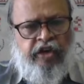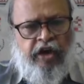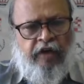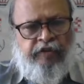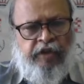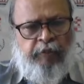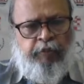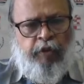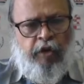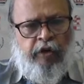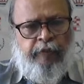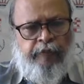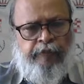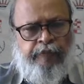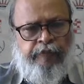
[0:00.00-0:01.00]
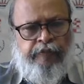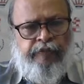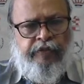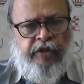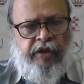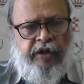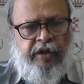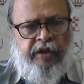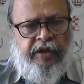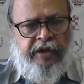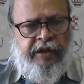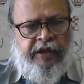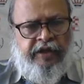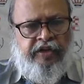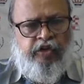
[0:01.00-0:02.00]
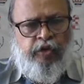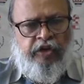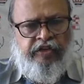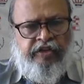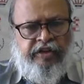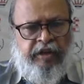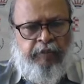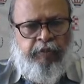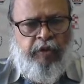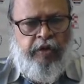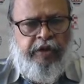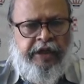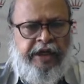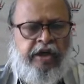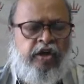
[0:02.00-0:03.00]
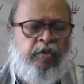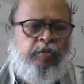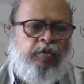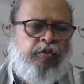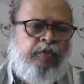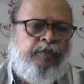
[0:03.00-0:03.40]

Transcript: of the pawn. King is watching the pawn, cannot move.